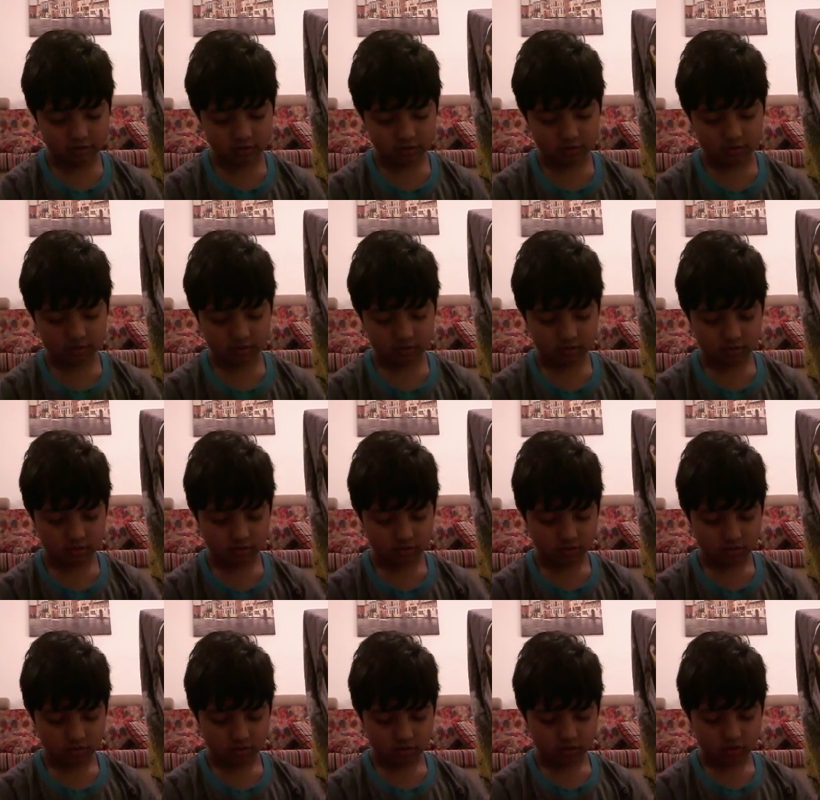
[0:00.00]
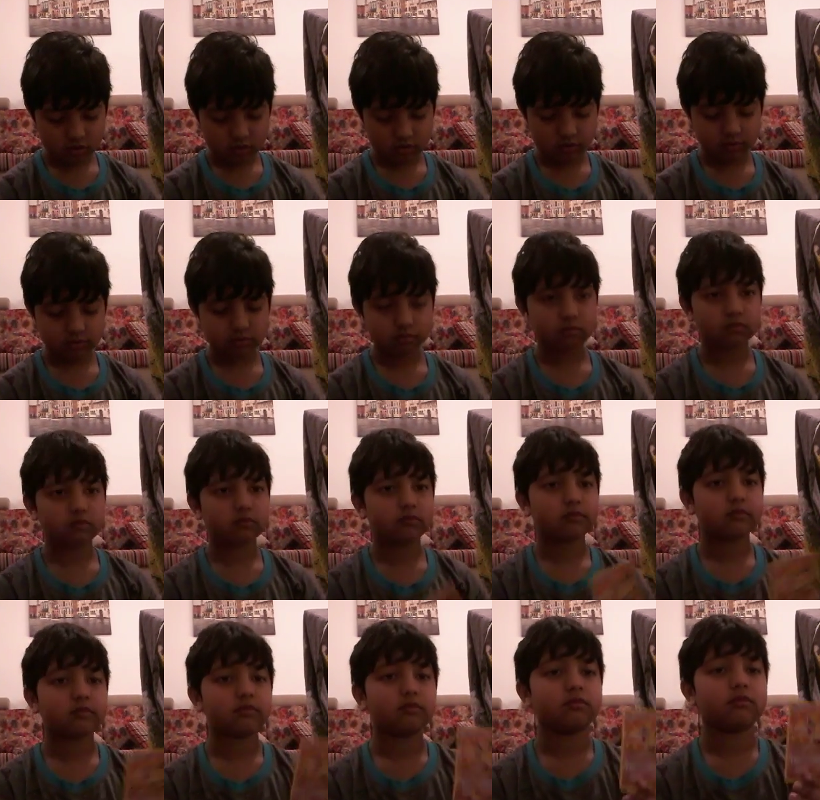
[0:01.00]

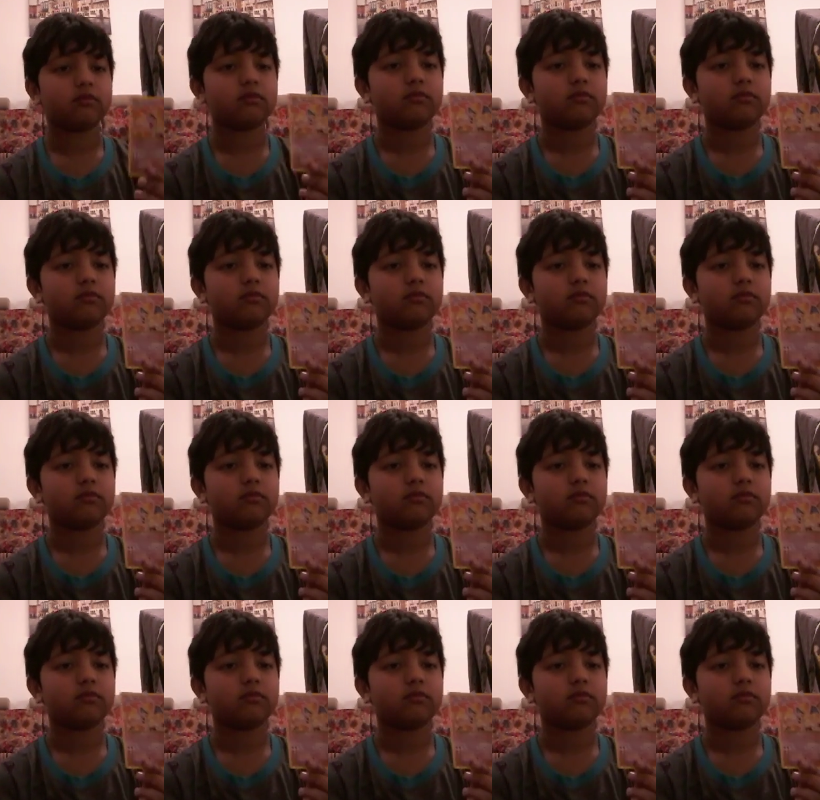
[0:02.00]
[no speech]